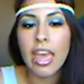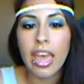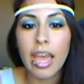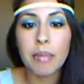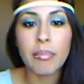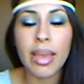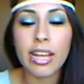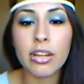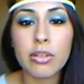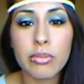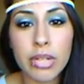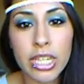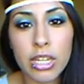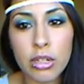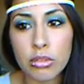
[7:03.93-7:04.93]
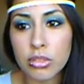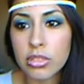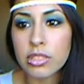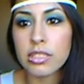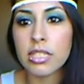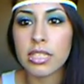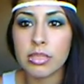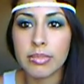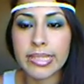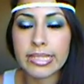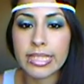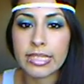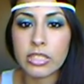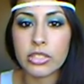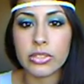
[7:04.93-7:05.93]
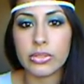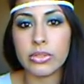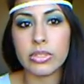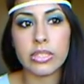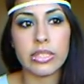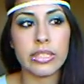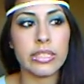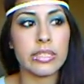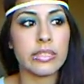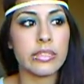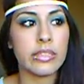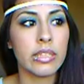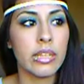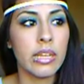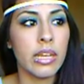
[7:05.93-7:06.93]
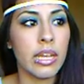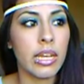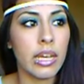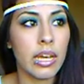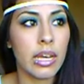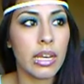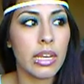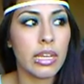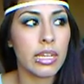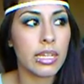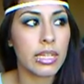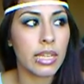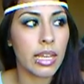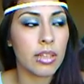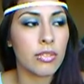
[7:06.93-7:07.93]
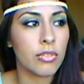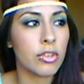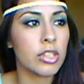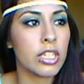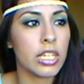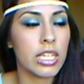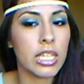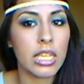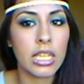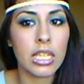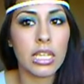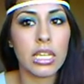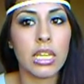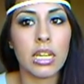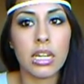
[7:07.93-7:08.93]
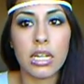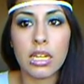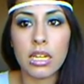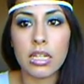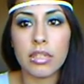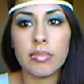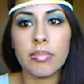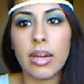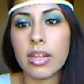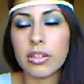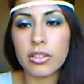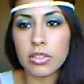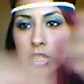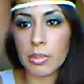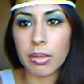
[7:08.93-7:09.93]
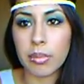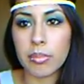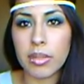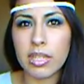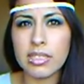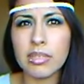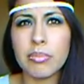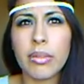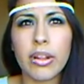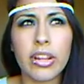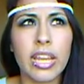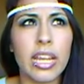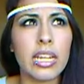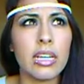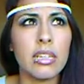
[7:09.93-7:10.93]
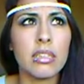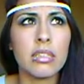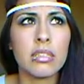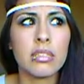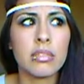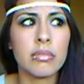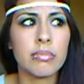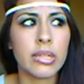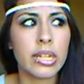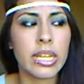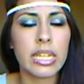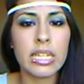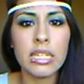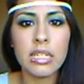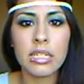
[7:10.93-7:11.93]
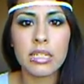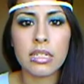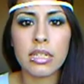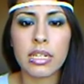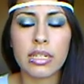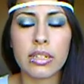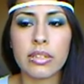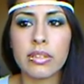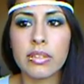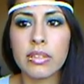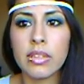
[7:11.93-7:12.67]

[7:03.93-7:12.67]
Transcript: And Michael Rios does my tattoos. He's in California. He, I don't know, him up. He's in Marietta. Marietta? I don't know.